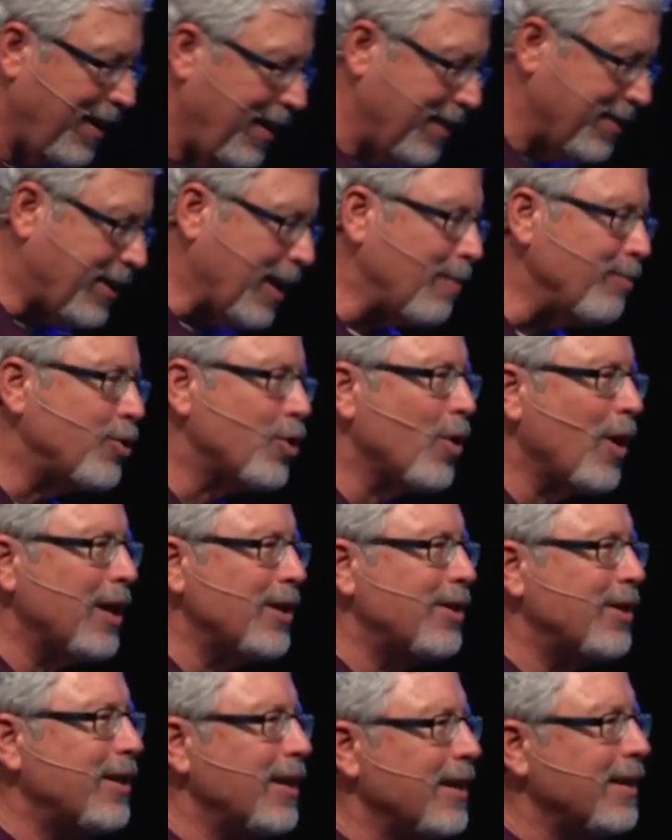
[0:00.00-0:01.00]
Some
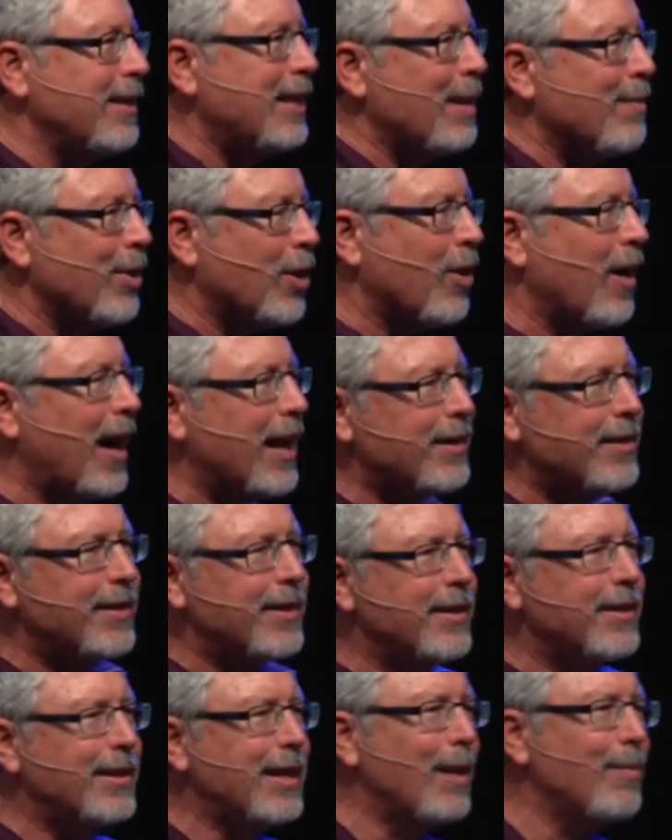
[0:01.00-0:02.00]
trust in Democrats
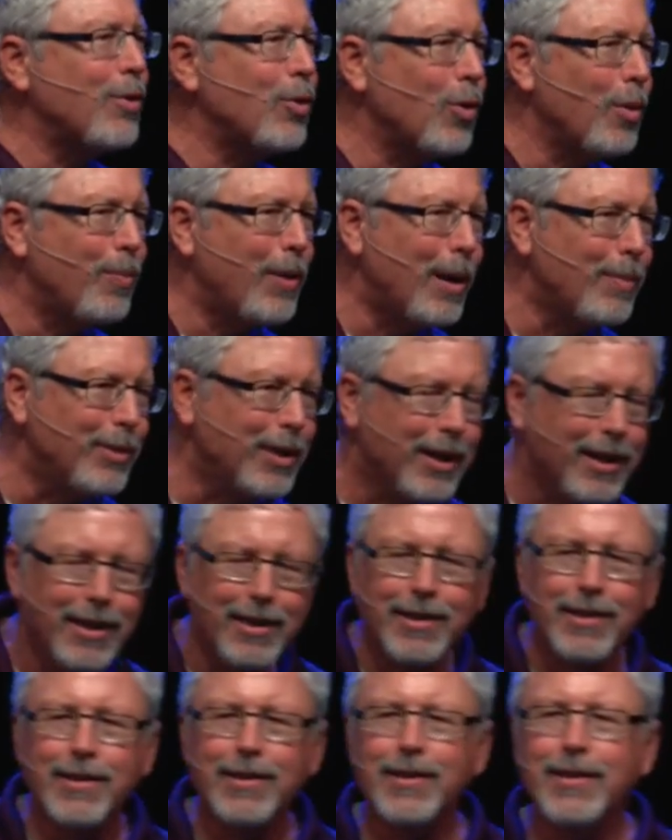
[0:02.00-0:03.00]
and some in
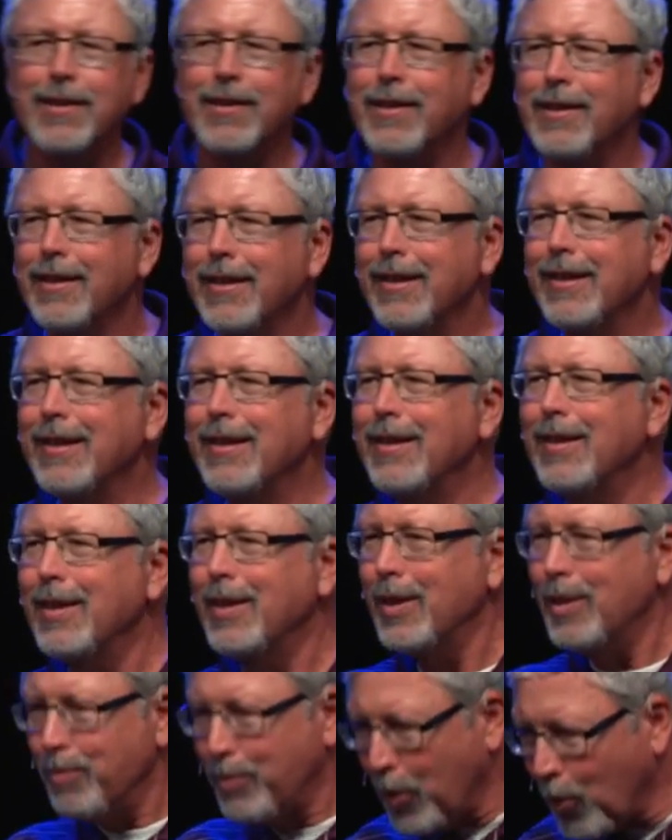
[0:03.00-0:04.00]
Republicans,
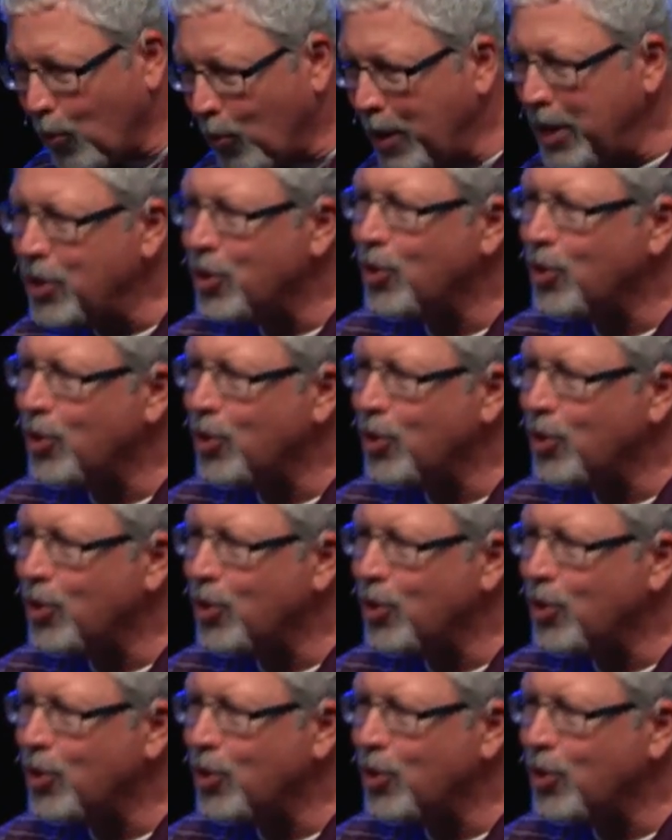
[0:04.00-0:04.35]
but we